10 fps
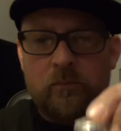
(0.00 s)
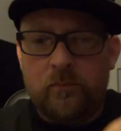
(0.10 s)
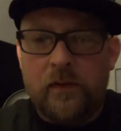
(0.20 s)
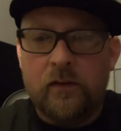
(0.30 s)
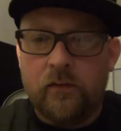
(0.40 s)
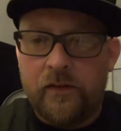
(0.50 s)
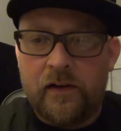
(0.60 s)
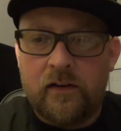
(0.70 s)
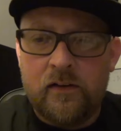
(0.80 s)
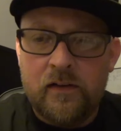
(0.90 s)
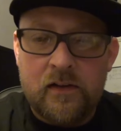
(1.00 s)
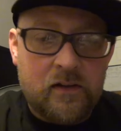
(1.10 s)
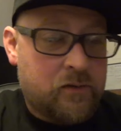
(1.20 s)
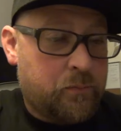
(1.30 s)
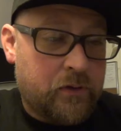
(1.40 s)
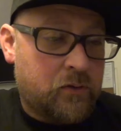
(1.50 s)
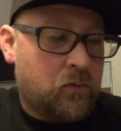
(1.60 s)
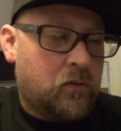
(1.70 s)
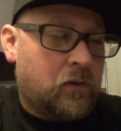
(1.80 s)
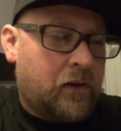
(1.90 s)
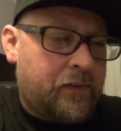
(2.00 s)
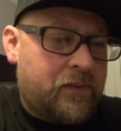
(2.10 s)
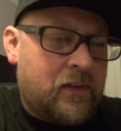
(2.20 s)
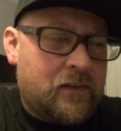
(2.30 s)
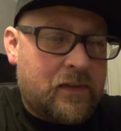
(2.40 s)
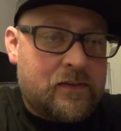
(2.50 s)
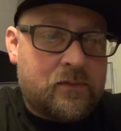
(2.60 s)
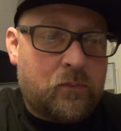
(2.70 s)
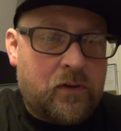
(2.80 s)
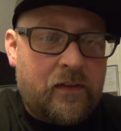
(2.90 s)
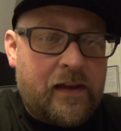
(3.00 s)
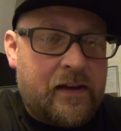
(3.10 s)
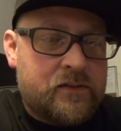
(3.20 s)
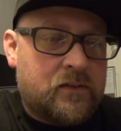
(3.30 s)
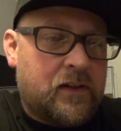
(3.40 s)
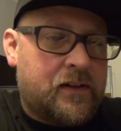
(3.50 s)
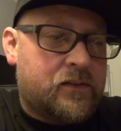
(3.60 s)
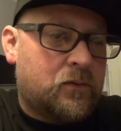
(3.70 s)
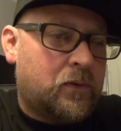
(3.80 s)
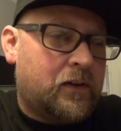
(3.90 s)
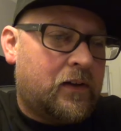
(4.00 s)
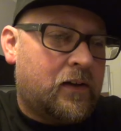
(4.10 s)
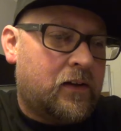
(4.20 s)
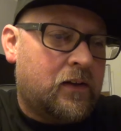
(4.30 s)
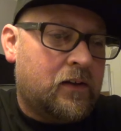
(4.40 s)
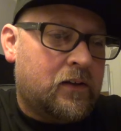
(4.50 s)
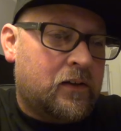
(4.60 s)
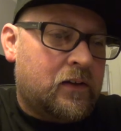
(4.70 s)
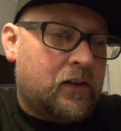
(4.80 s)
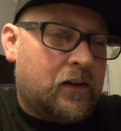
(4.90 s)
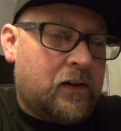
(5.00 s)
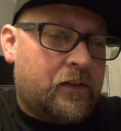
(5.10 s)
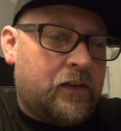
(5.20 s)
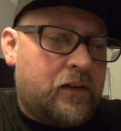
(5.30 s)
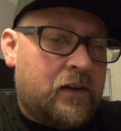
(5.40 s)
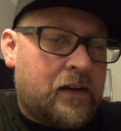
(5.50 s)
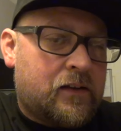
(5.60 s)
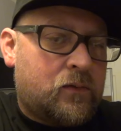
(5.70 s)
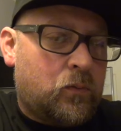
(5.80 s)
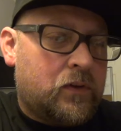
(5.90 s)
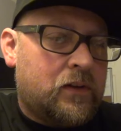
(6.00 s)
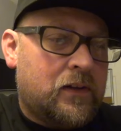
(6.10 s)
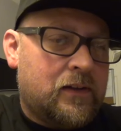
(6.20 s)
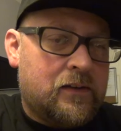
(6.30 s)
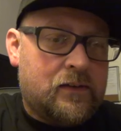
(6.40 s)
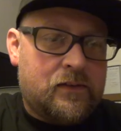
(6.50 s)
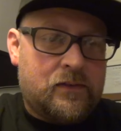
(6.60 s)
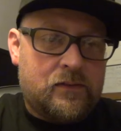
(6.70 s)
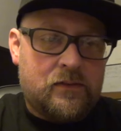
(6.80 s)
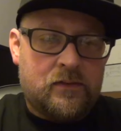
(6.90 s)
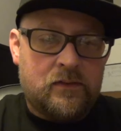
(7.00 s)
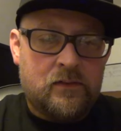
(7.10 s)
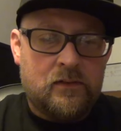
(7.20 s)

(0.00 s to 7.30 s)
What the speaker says: deal there. It's pretty cool. I think that's one of the hazard lights or whatnot. The next one is